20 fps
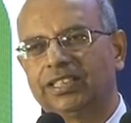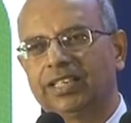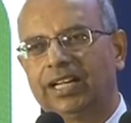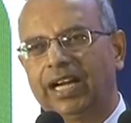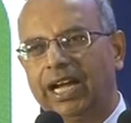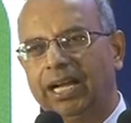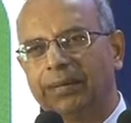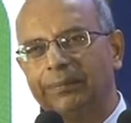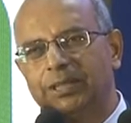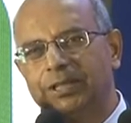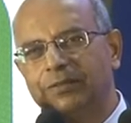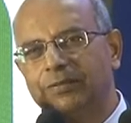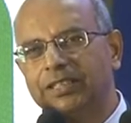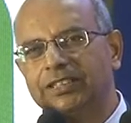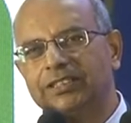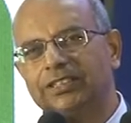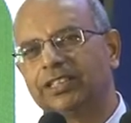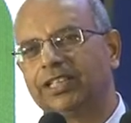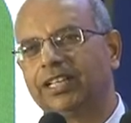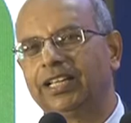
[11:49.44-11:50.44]
I am the
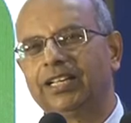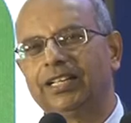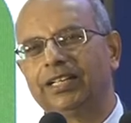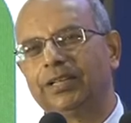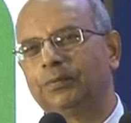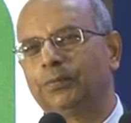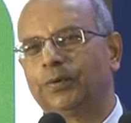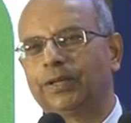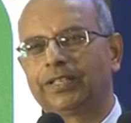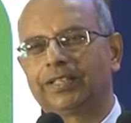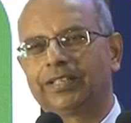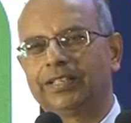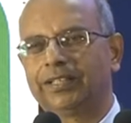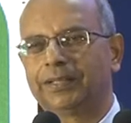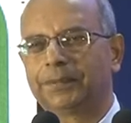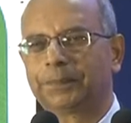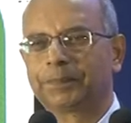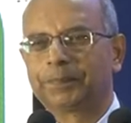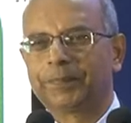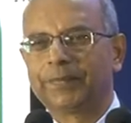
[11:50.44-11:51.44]
best A&M worker,
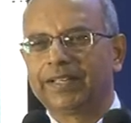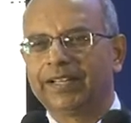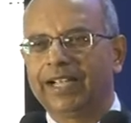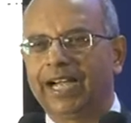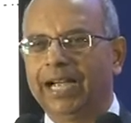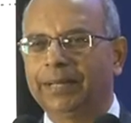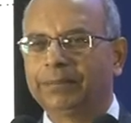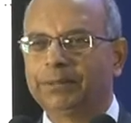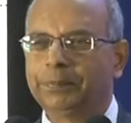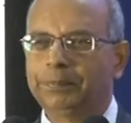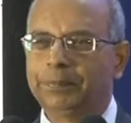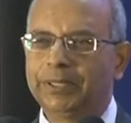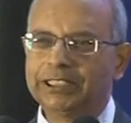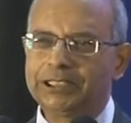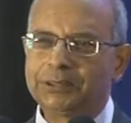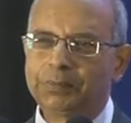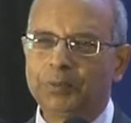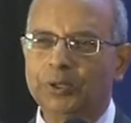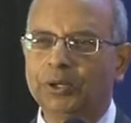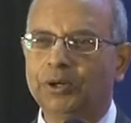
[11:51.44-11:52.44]
I am the
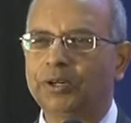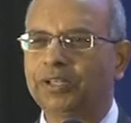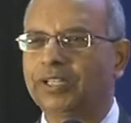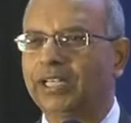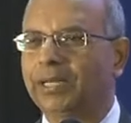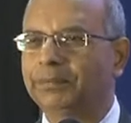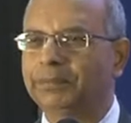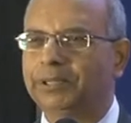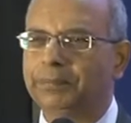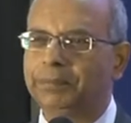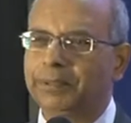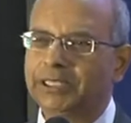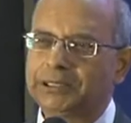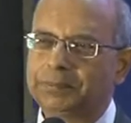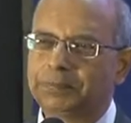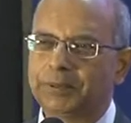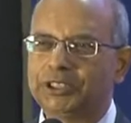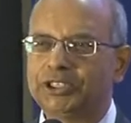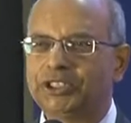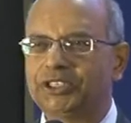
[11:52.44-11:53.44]
best block, I am the
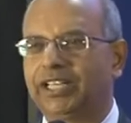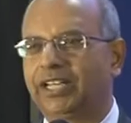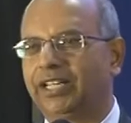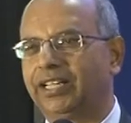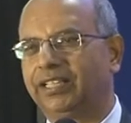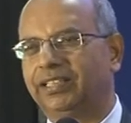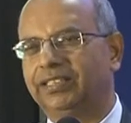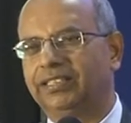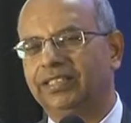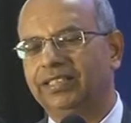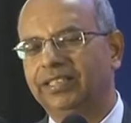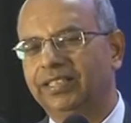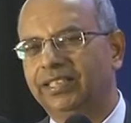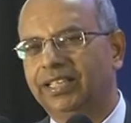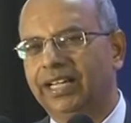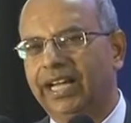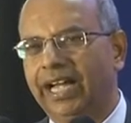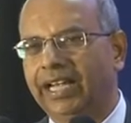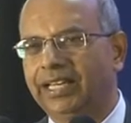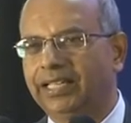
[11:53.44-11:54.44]
best panchayat,
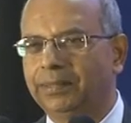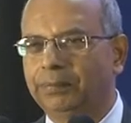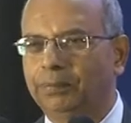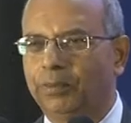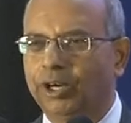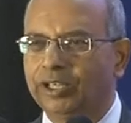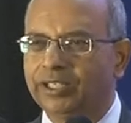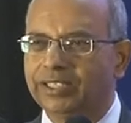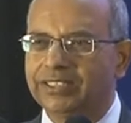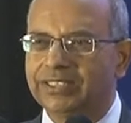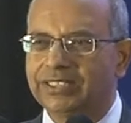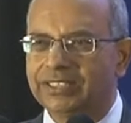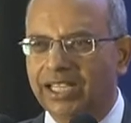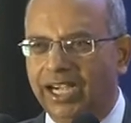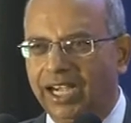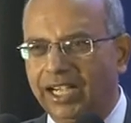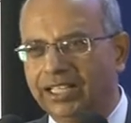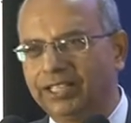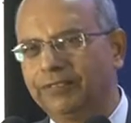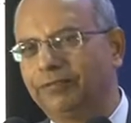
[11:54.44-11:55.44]
and the models
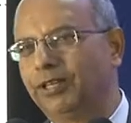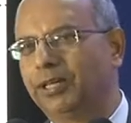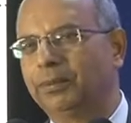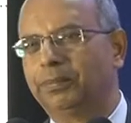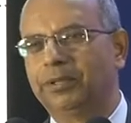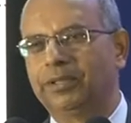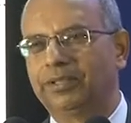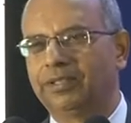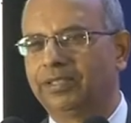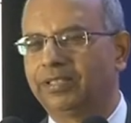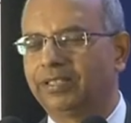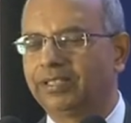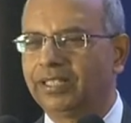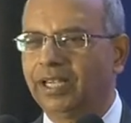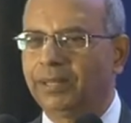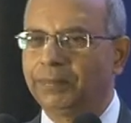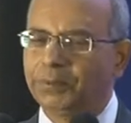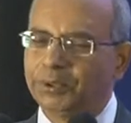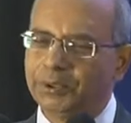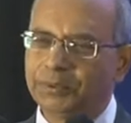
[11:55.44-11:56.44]
are available.
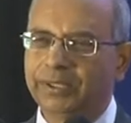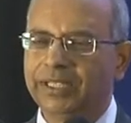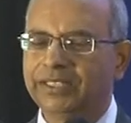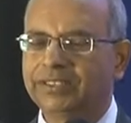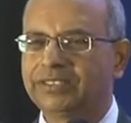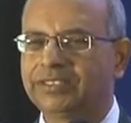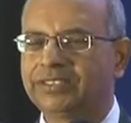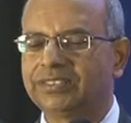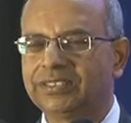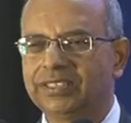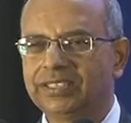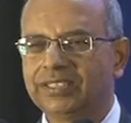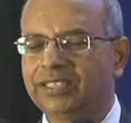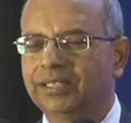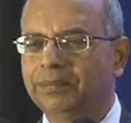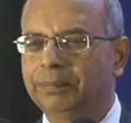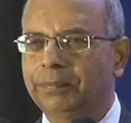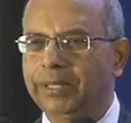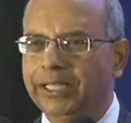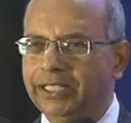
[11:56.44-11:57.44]
Come to us.
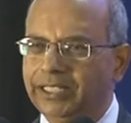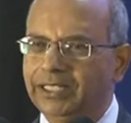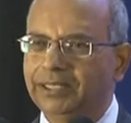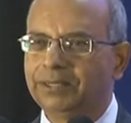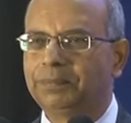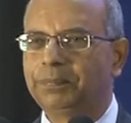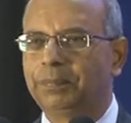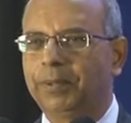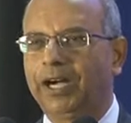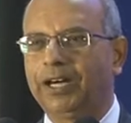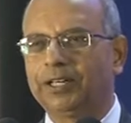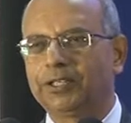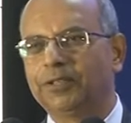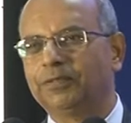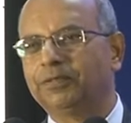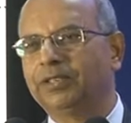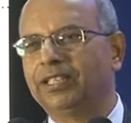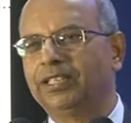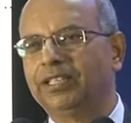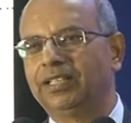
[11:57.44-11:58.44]
Many part
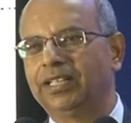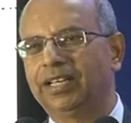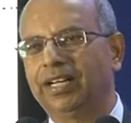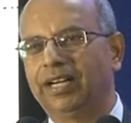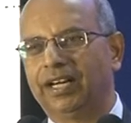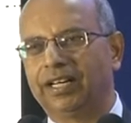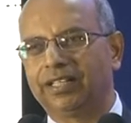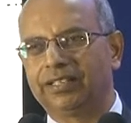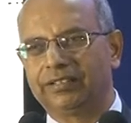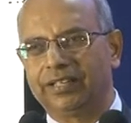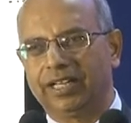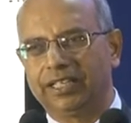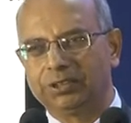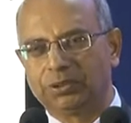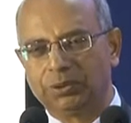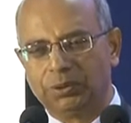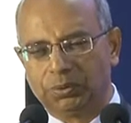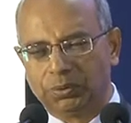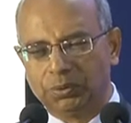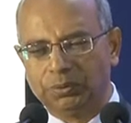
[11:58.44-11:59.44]
of the India are trying
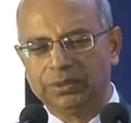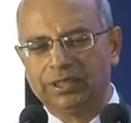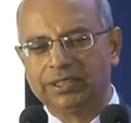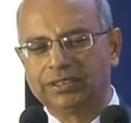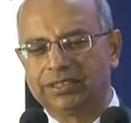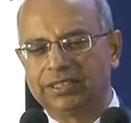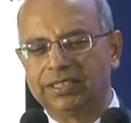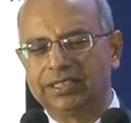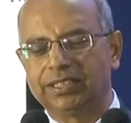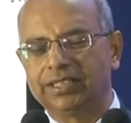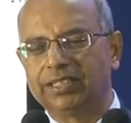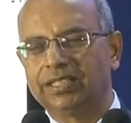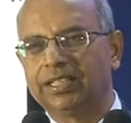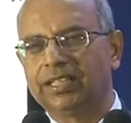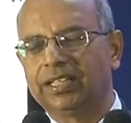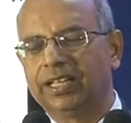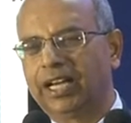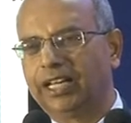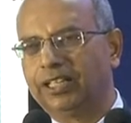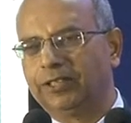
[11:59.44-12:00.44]
to do this thing,
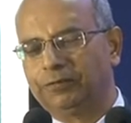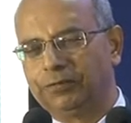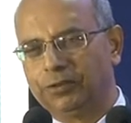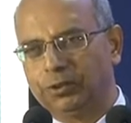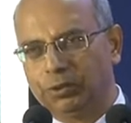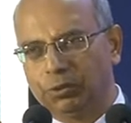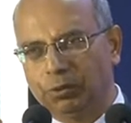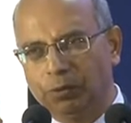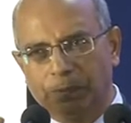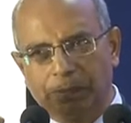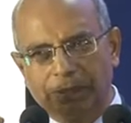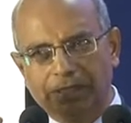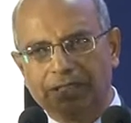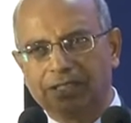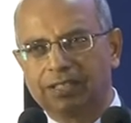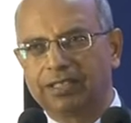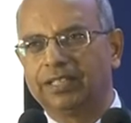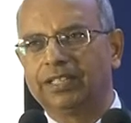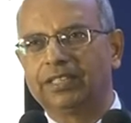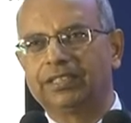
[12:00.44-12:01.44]
and if you do
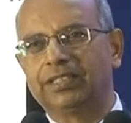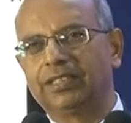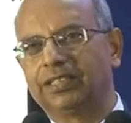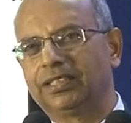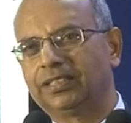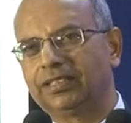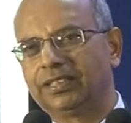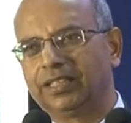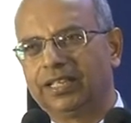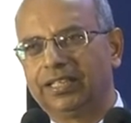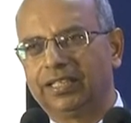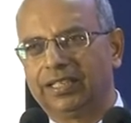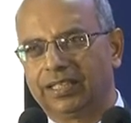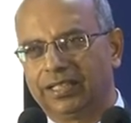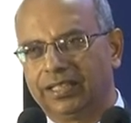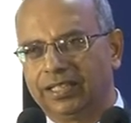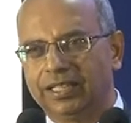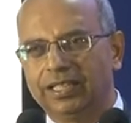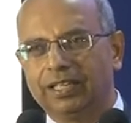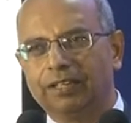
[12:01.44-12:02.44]
particular thing, then
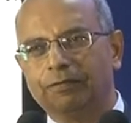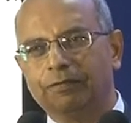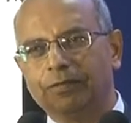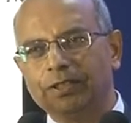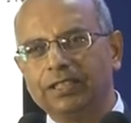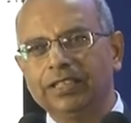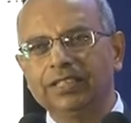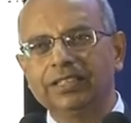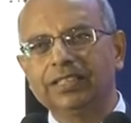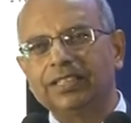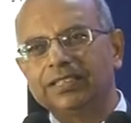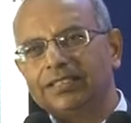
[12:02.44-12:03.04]
within the